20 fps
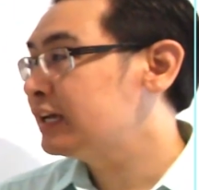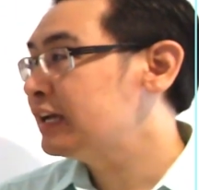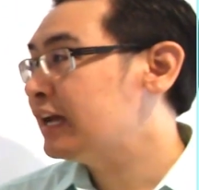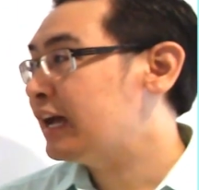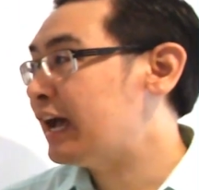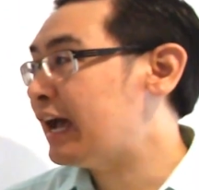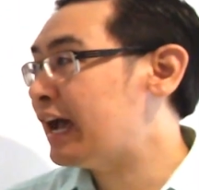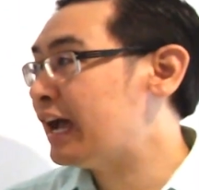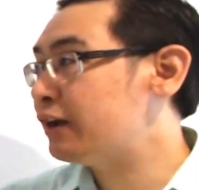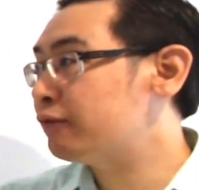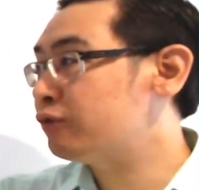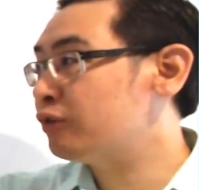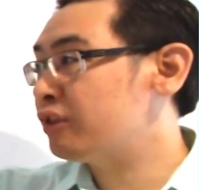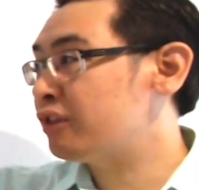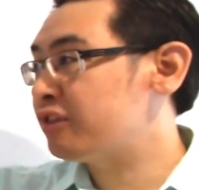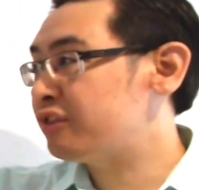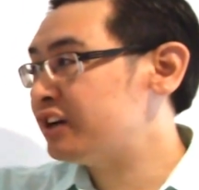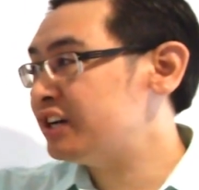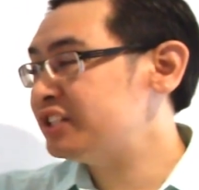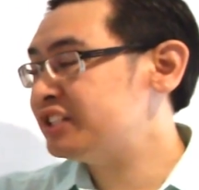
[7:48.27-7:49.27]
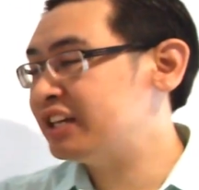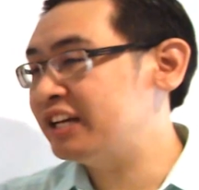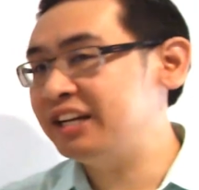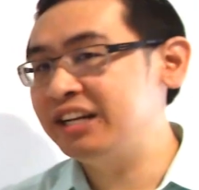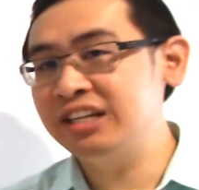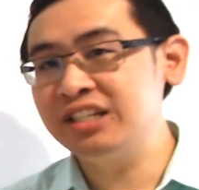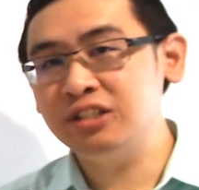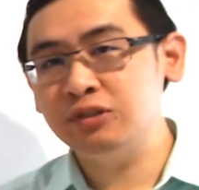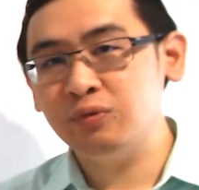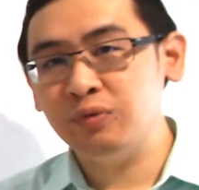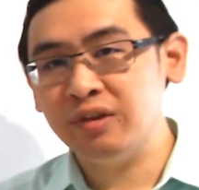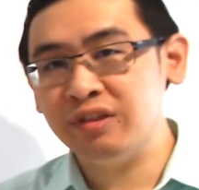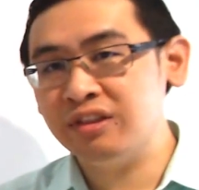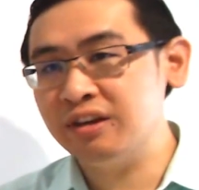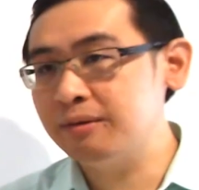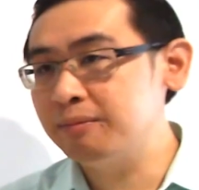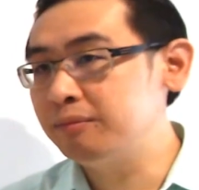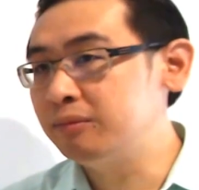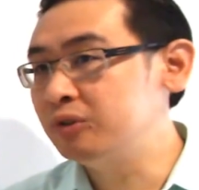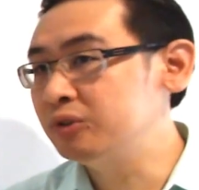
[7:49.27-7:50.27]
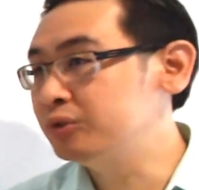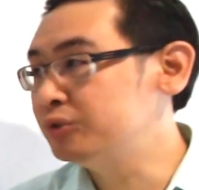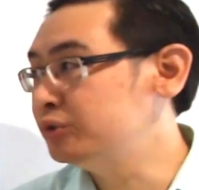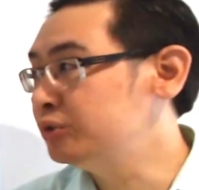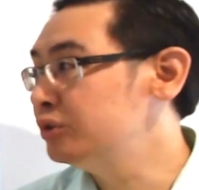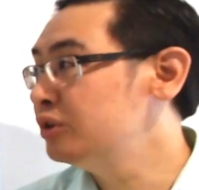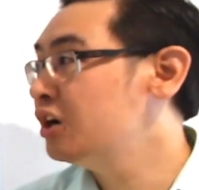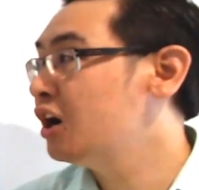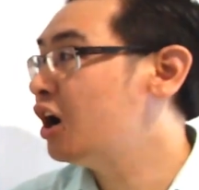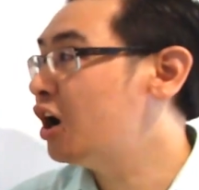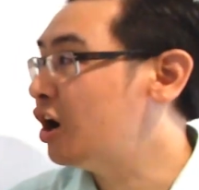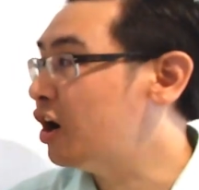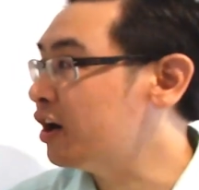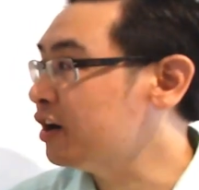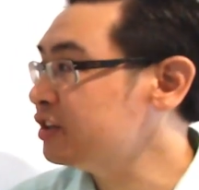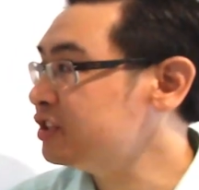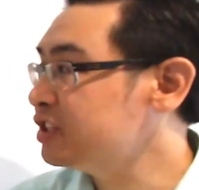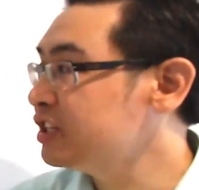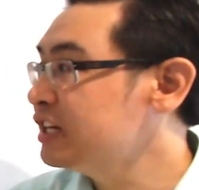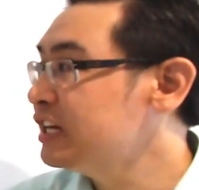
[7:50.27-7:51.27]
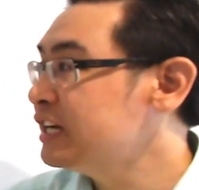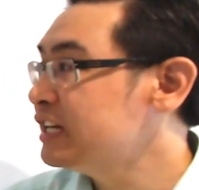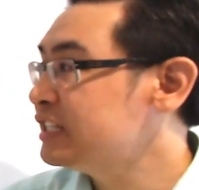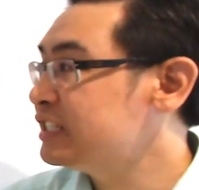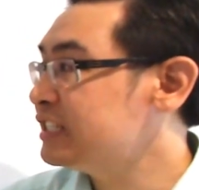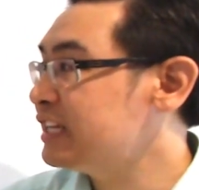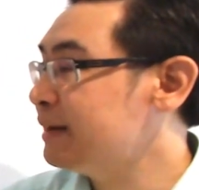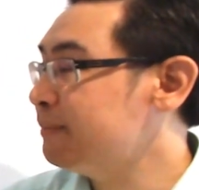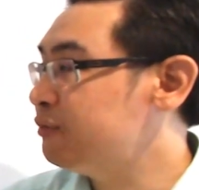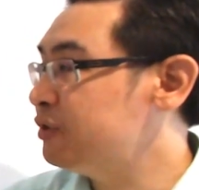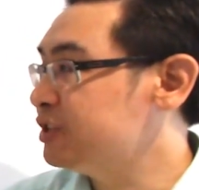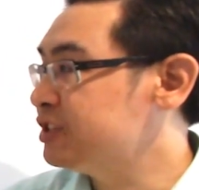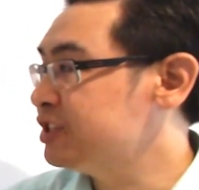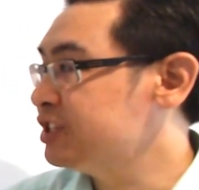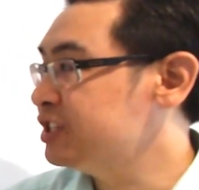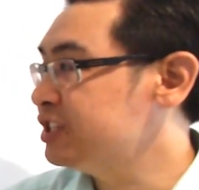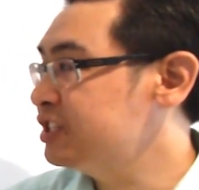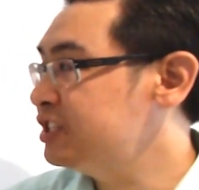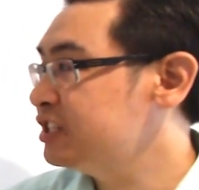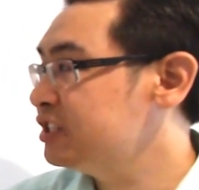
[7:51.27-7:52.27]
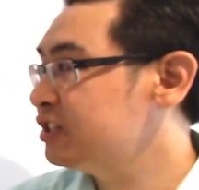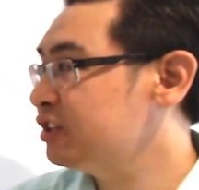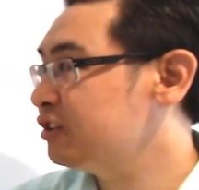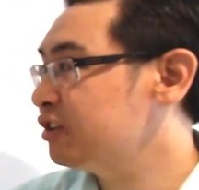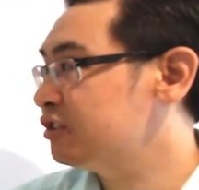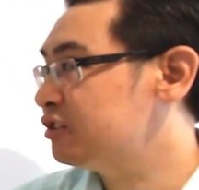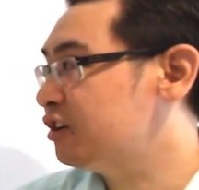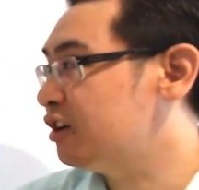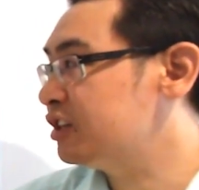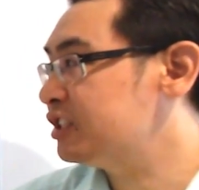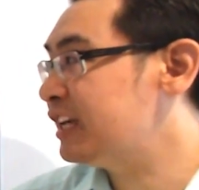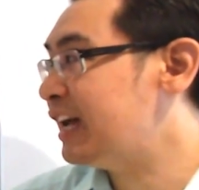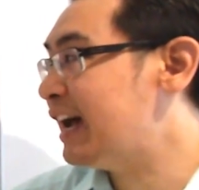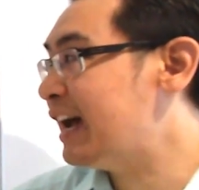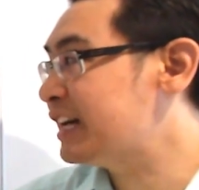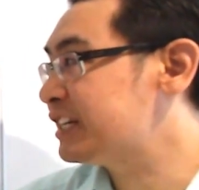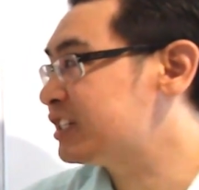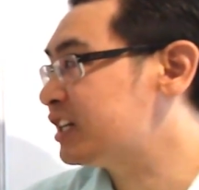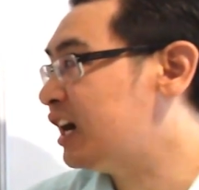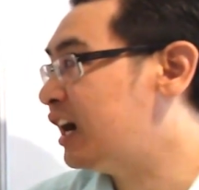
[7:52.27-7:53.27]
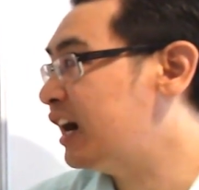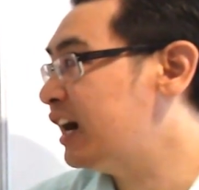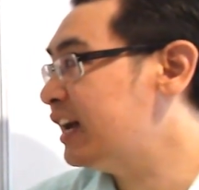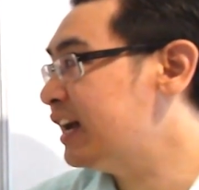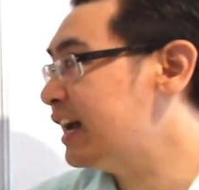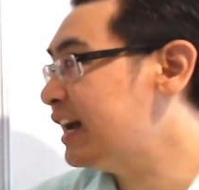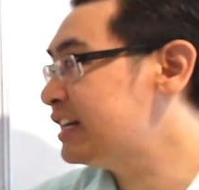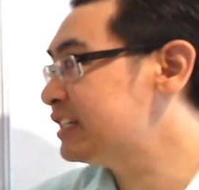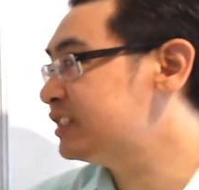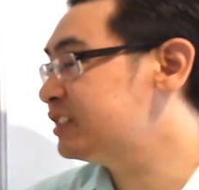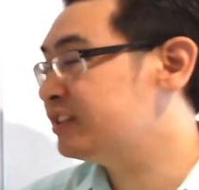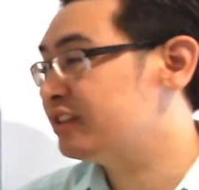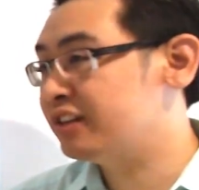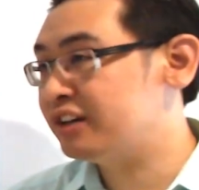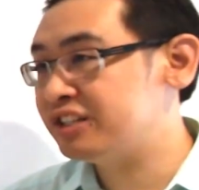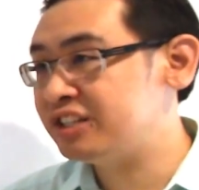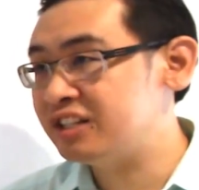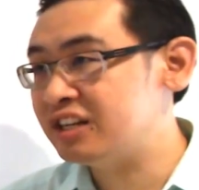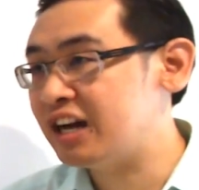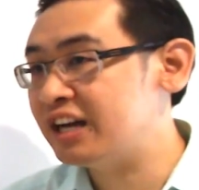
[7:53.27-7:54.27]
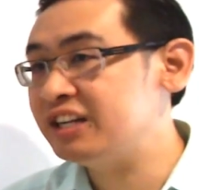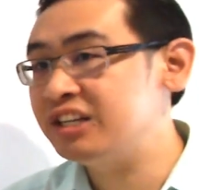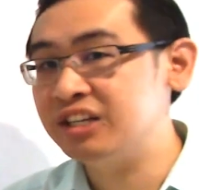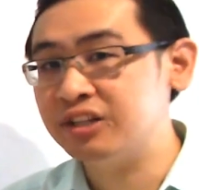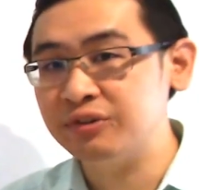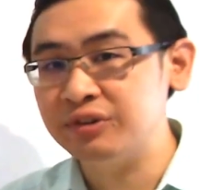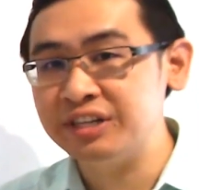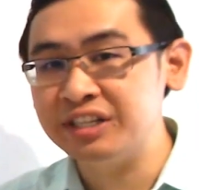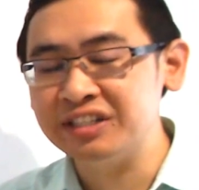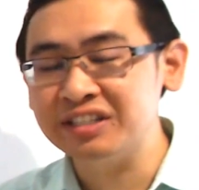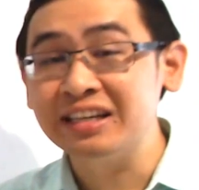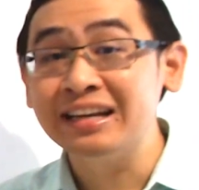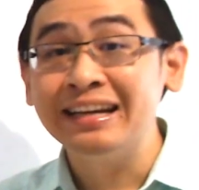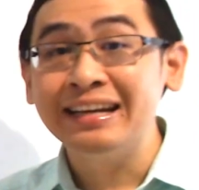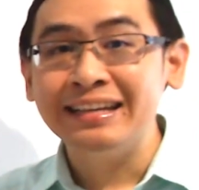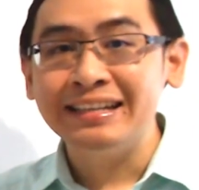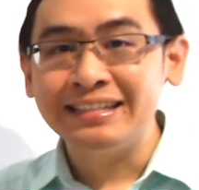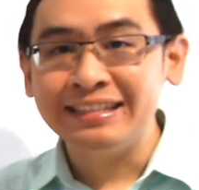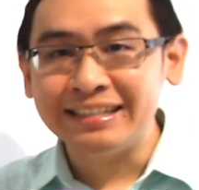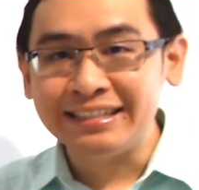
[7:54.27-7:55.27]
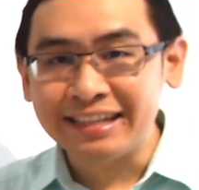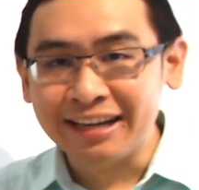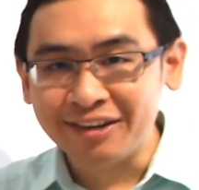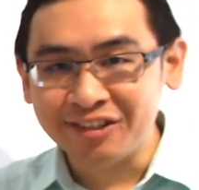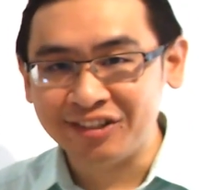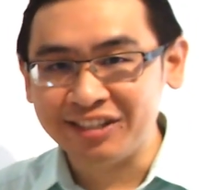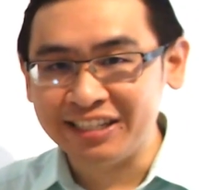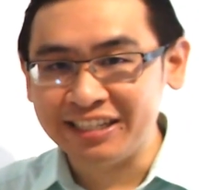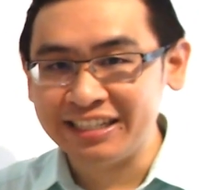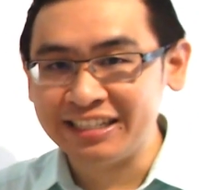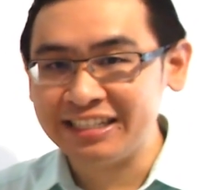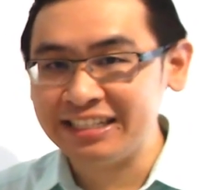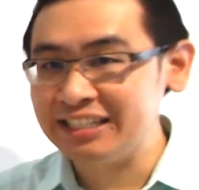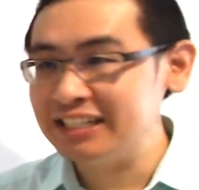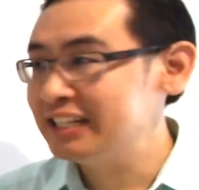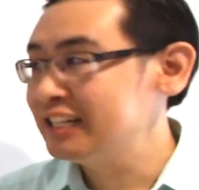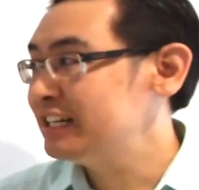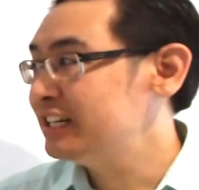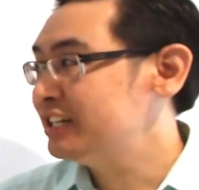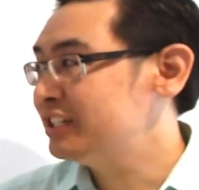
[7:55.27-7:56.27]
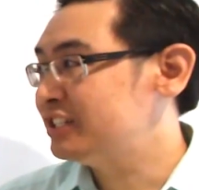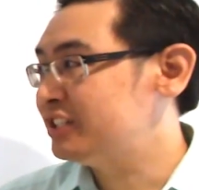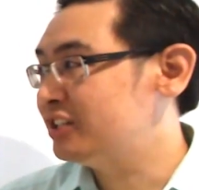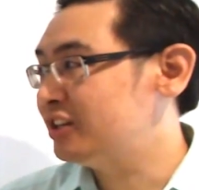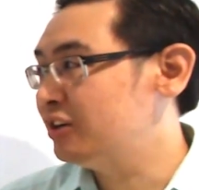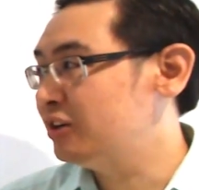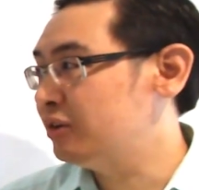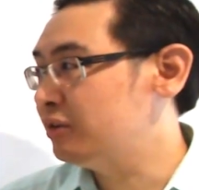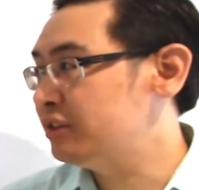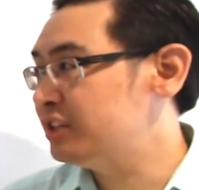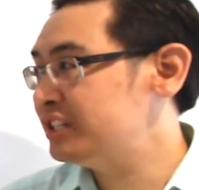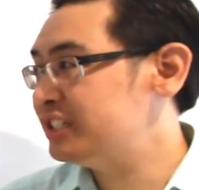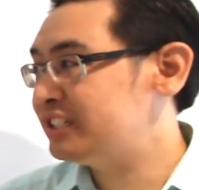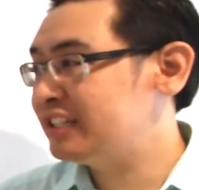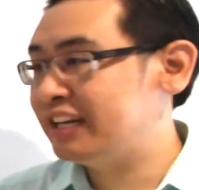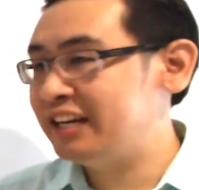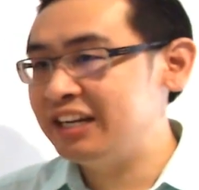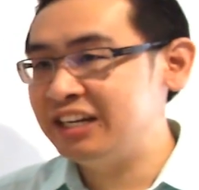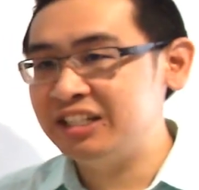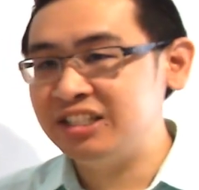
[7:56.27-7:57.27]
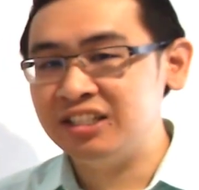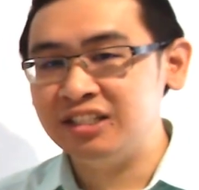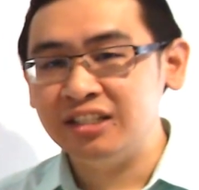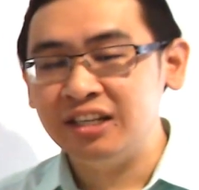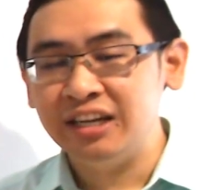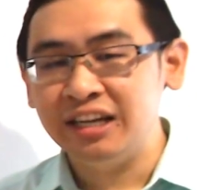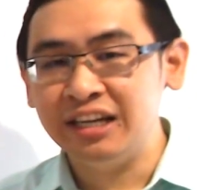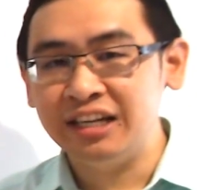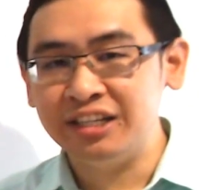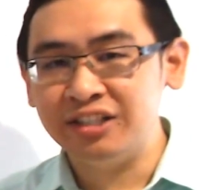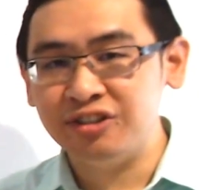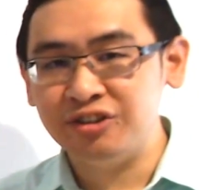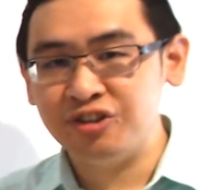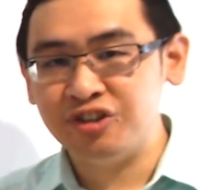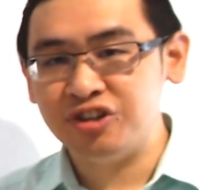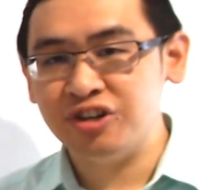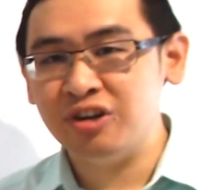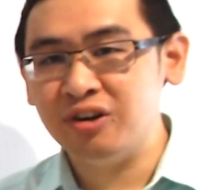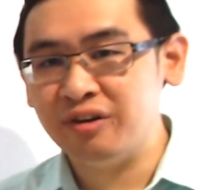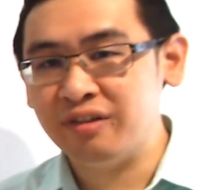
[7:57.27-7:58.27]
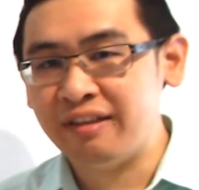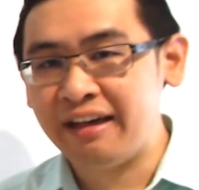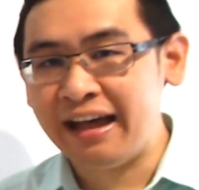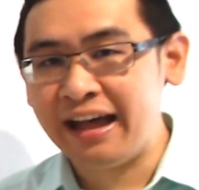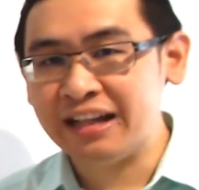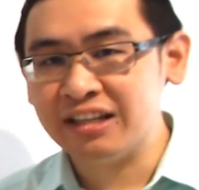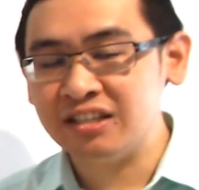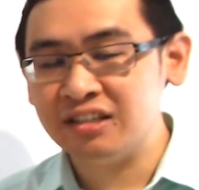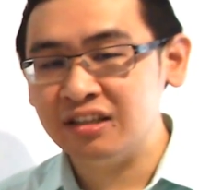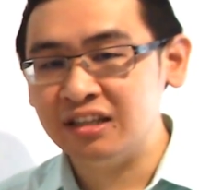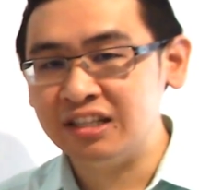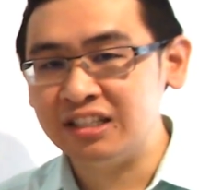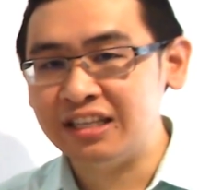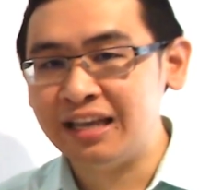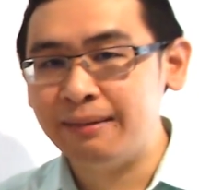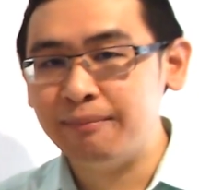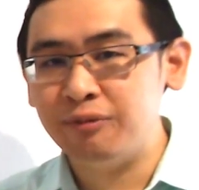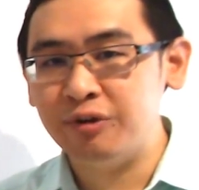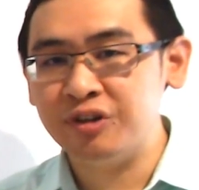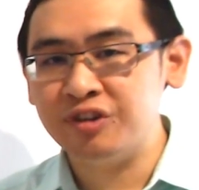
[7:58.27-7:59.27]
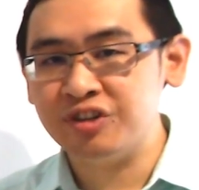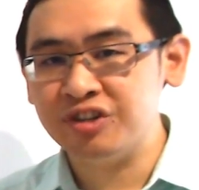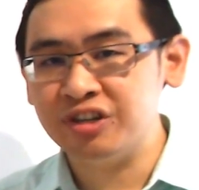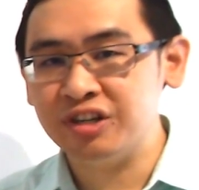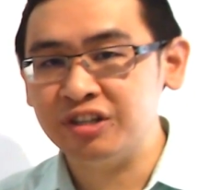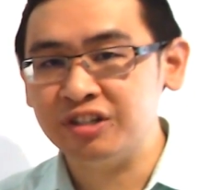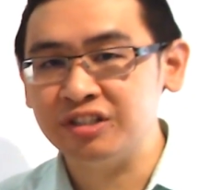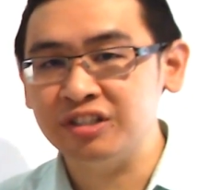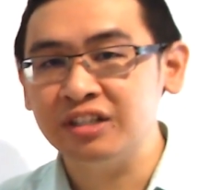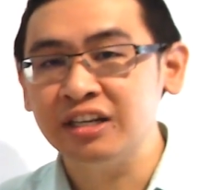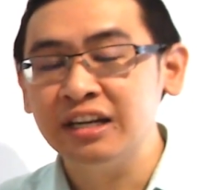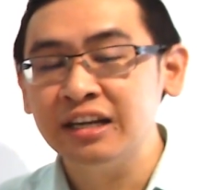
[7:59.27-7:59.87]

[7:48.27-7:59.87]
and for the third sentence with the blue heart temperatures as high as 39 degrees Celsius so this sentence is to show that the temperatures